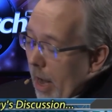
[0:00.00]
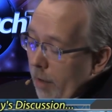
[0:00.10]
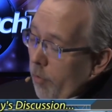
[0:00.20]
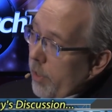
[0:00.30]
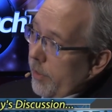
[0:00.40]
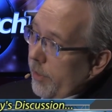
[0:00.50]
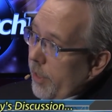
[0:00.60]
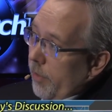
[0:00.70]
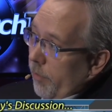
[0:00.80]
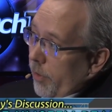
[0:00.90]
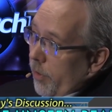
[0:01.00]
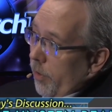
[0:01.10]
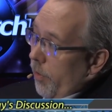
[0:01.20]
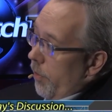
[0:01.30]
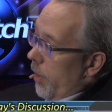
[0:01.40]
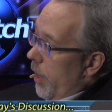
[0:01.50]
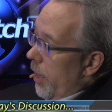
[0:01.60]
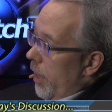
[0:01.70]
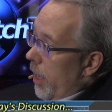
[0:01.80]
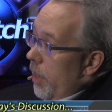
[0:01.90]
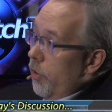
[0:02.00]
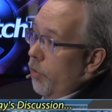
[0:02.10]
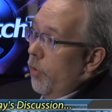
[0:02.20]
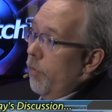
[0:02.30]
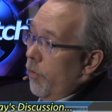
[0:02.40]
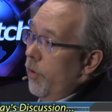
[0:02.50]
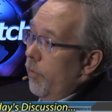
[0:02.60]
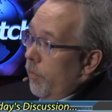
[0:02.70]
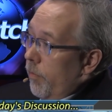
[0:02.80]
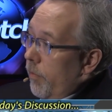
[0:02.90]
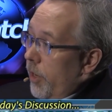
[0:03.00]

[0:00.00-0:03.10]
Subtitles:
I want to sit with you in your room,